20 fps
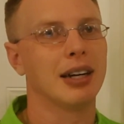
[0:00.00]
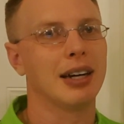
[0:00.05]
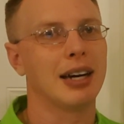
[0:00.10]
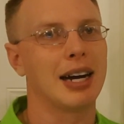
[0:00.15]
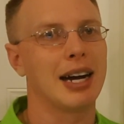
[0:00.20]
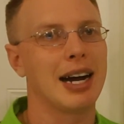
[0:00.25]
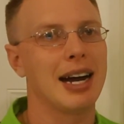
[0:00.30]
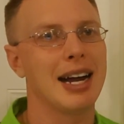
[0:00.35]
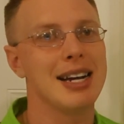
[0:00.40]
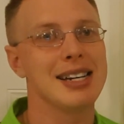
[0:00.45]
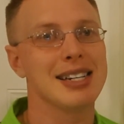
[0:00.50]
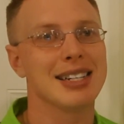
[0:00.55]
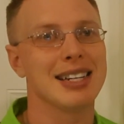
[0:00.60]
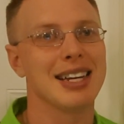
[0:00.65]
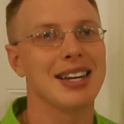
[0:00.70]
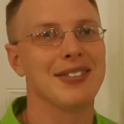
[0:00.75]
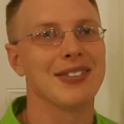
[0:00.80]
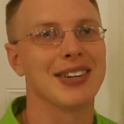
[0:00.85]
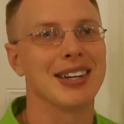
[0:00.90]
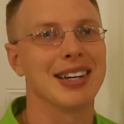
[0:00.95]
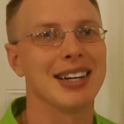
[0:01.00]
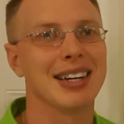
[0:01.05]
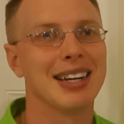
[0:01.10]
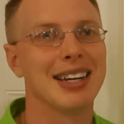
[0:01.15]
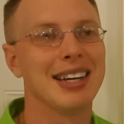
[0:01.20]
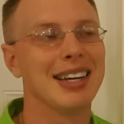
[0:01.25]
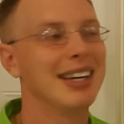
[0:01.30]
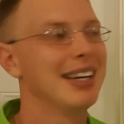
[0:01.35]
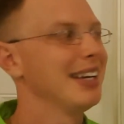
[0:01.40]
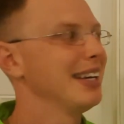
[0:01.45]
I hate to even
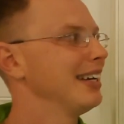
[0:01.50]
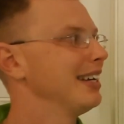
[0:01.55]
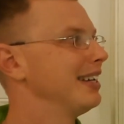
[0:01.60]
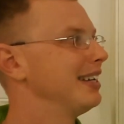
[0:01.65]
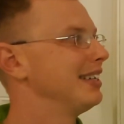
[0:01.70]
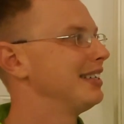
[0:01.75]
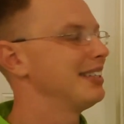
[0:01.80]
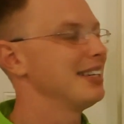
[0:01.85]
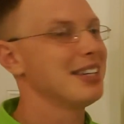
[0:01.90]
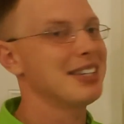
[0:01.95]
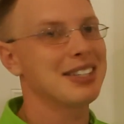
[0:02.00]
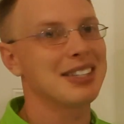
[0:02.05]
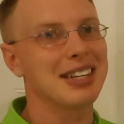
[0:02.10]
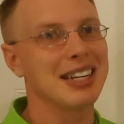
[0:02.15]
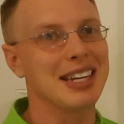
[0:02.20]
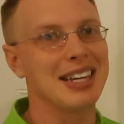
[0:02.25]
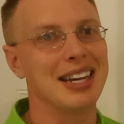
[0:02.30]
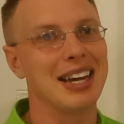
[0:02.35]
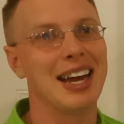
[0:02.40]
just see